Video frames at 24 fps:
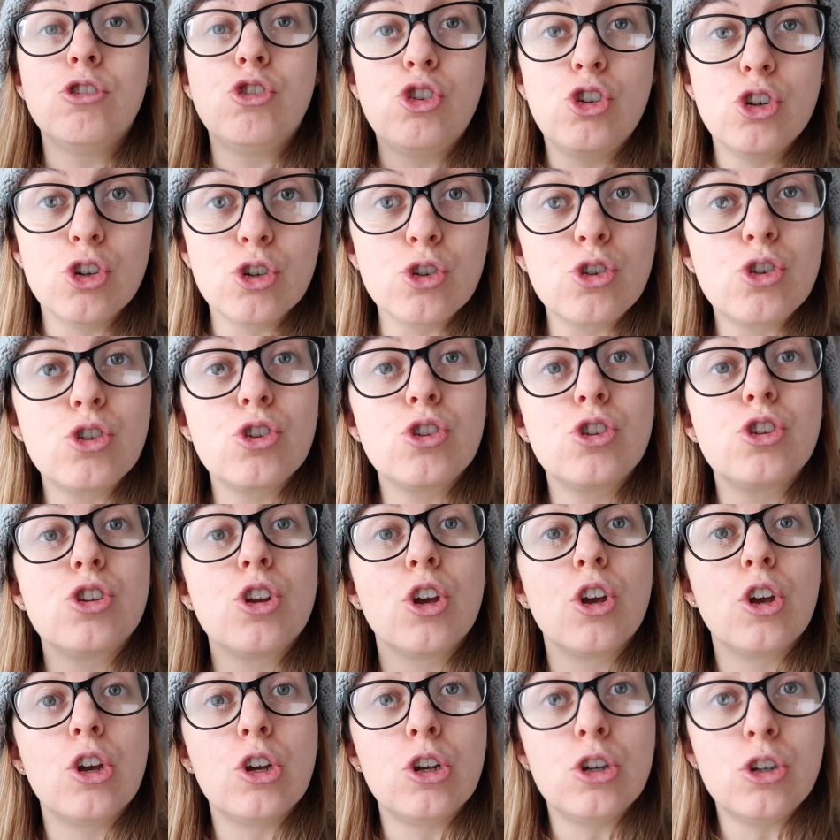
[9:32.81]
Just
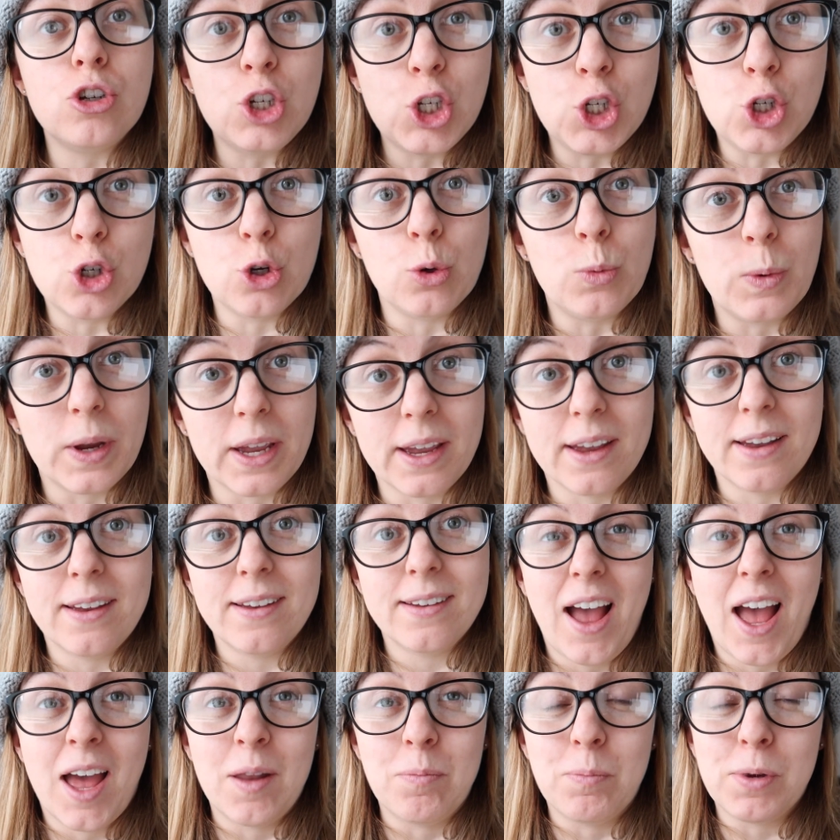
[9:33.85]
do
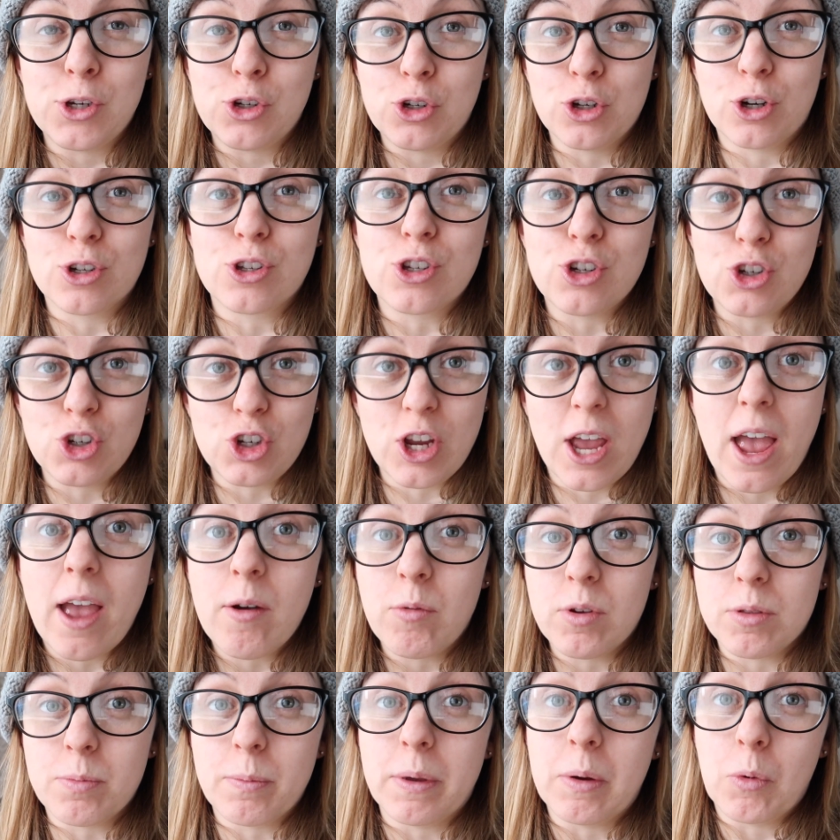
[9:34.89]
it and be sure to
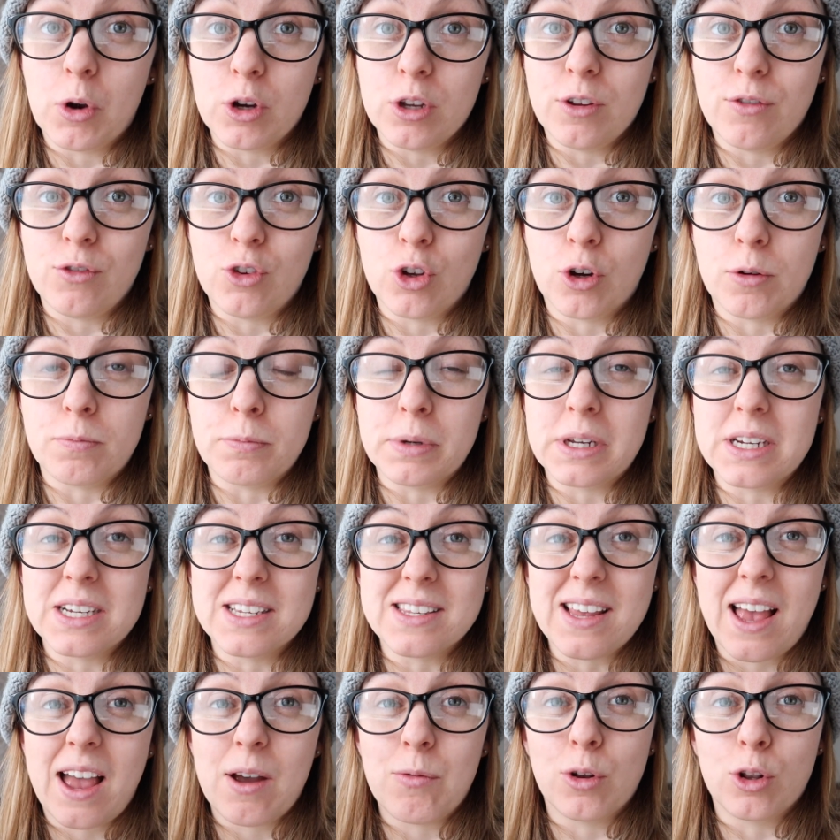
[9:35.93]
share with me what you've done
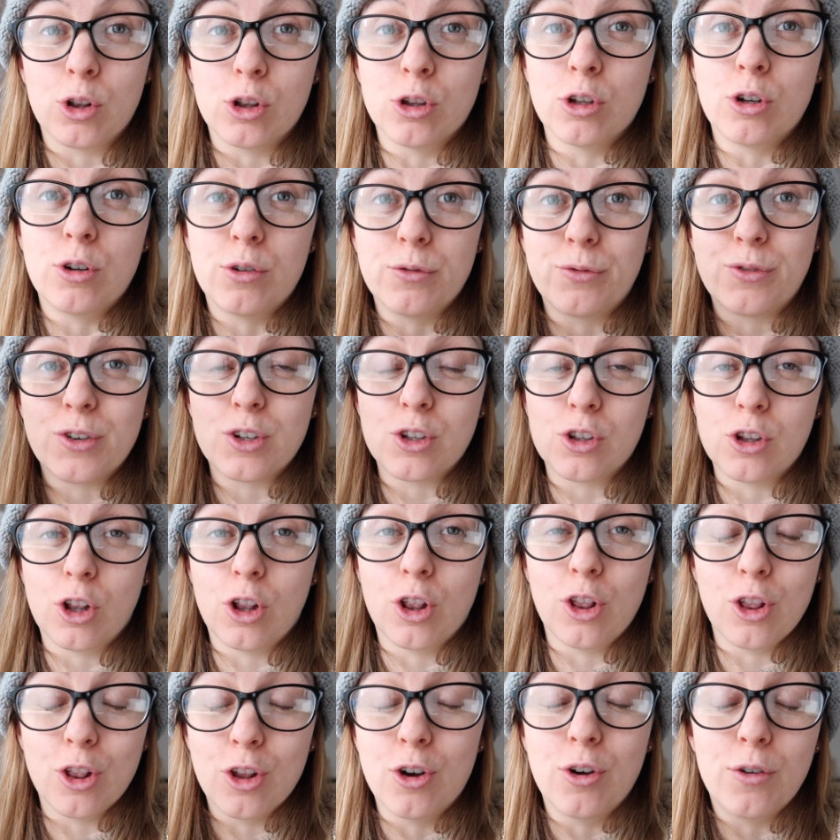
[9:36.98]
because I would love,
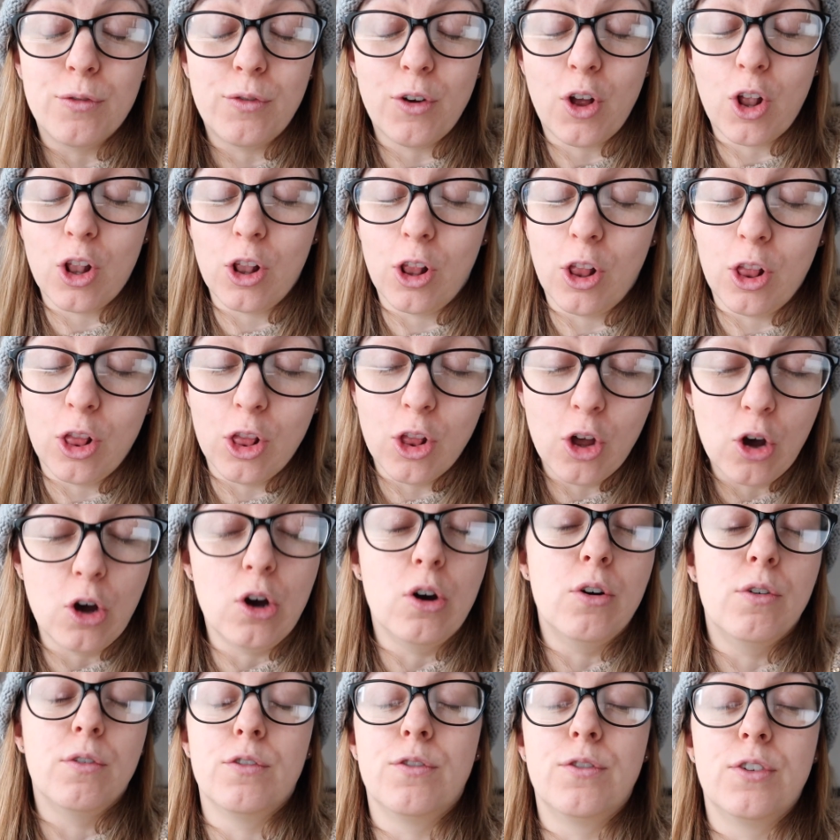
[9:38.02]
love,
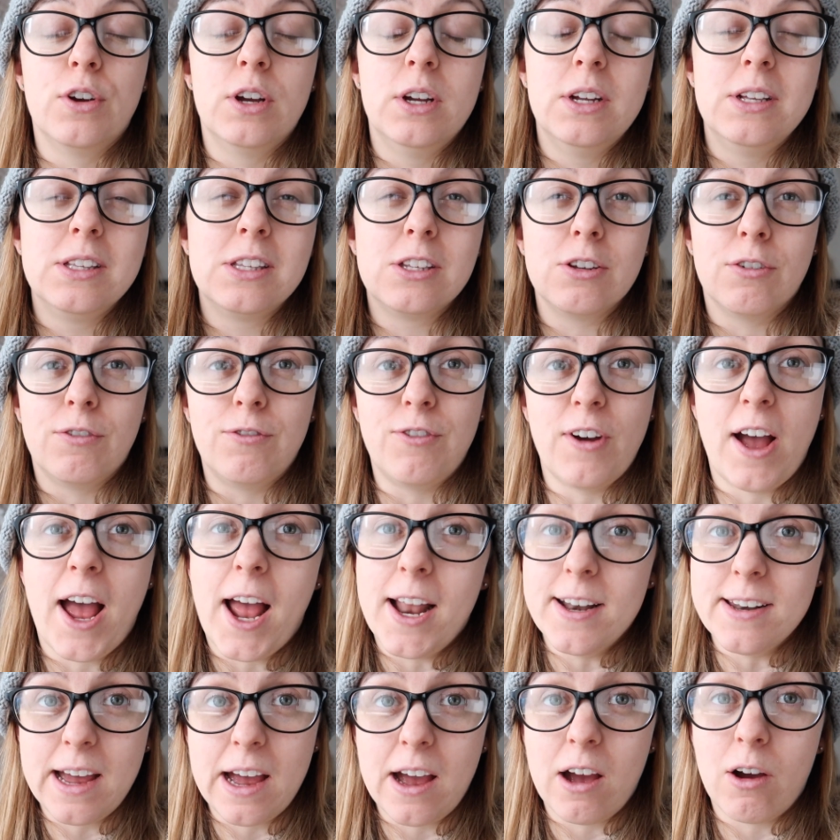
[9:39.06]
love to
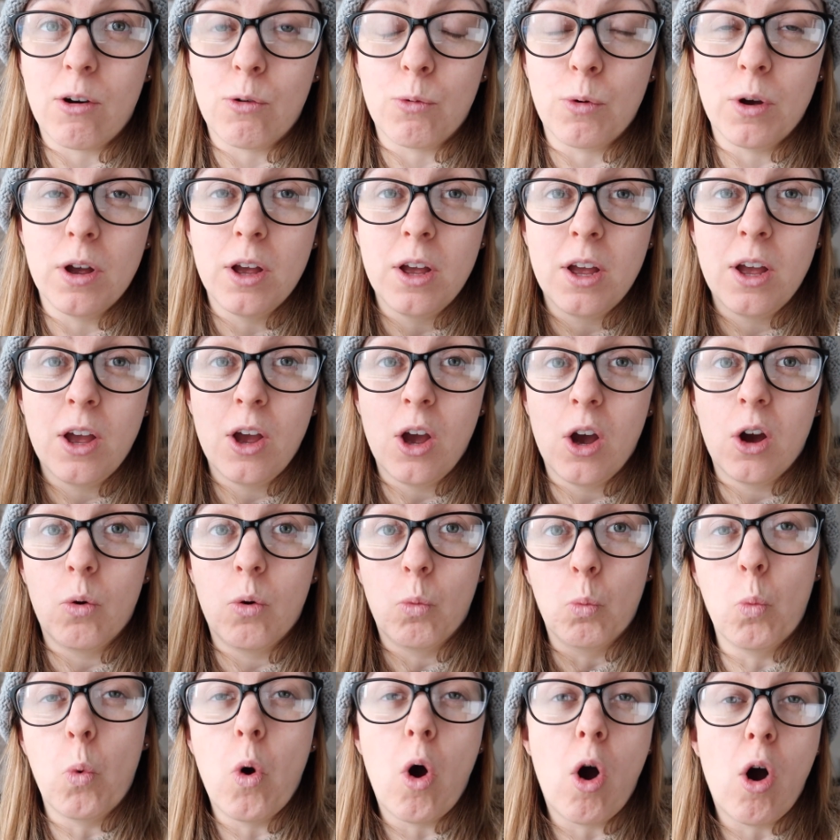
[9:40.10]
find out
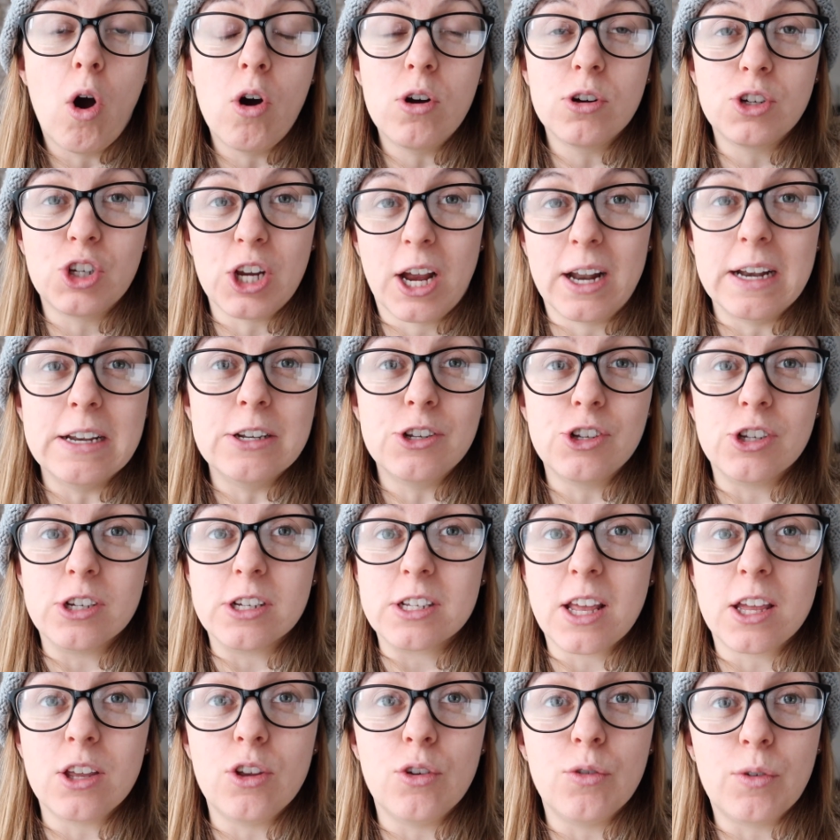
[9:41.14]
what
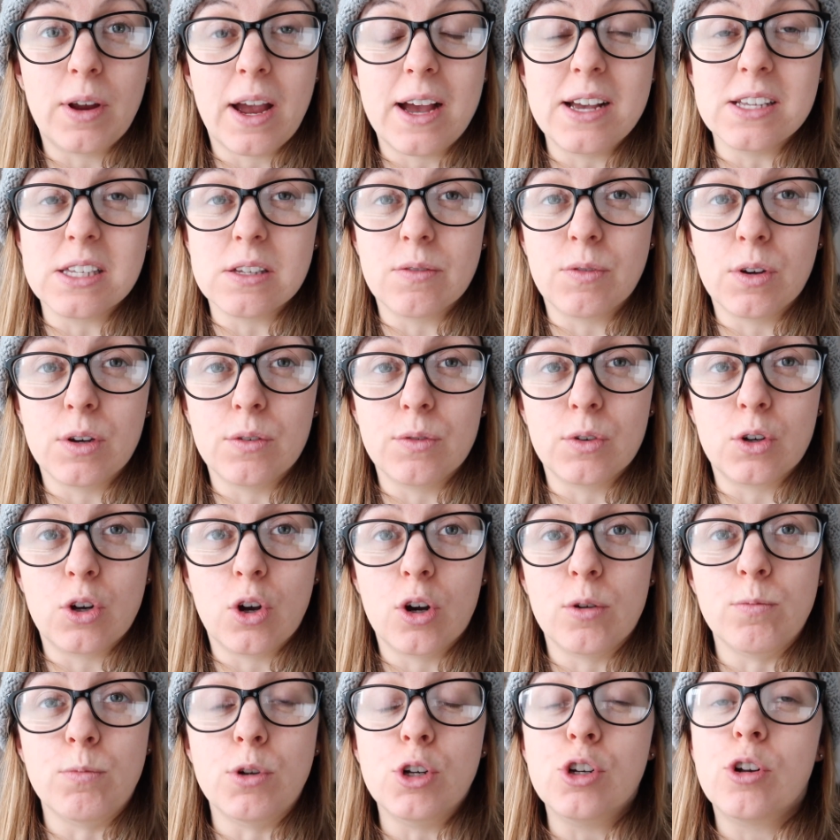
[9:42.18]
challenges that you guys have
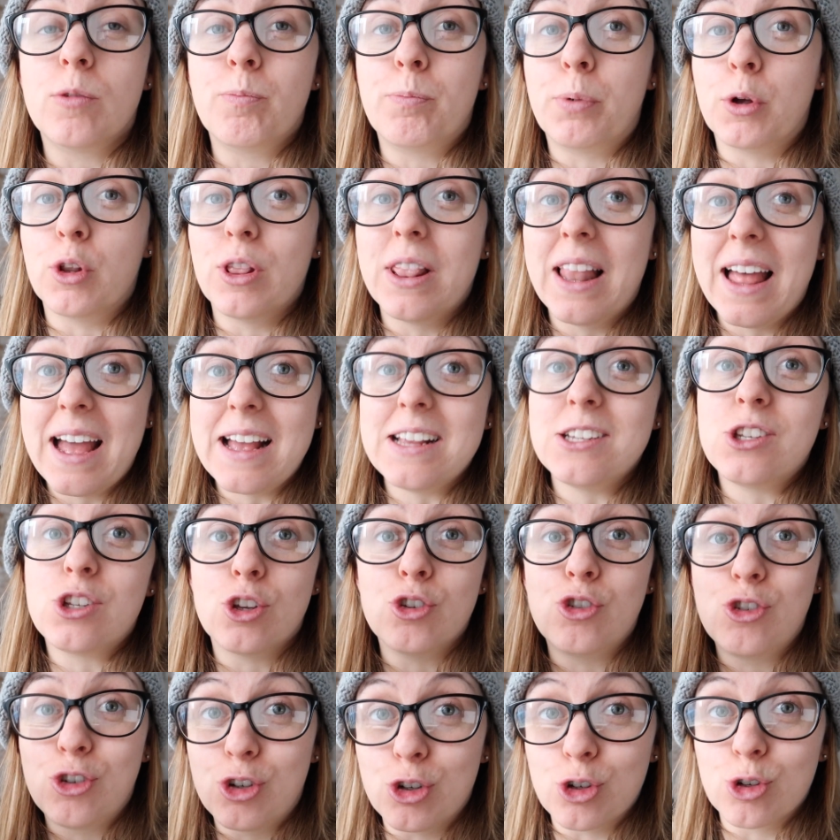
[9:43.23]
overcome. But let's
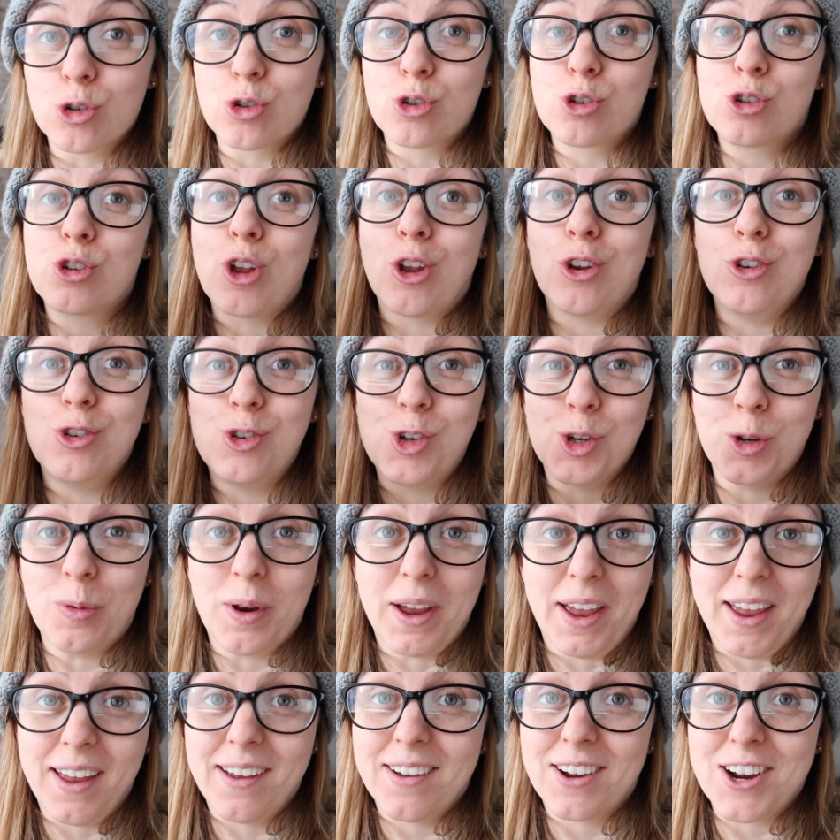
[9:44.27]
just do
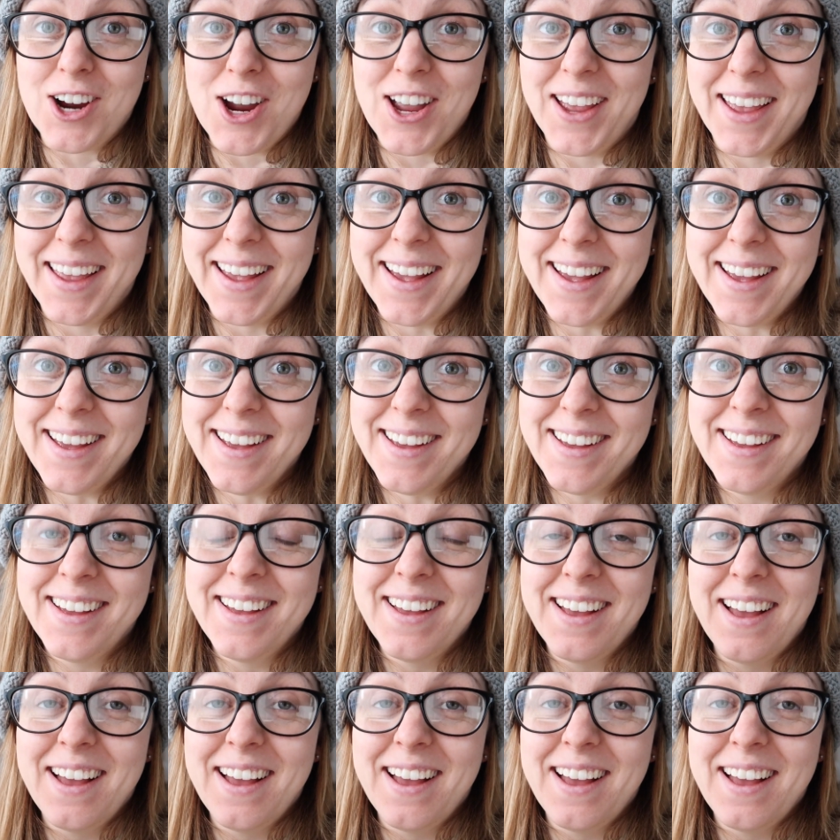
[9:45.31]
it, okay?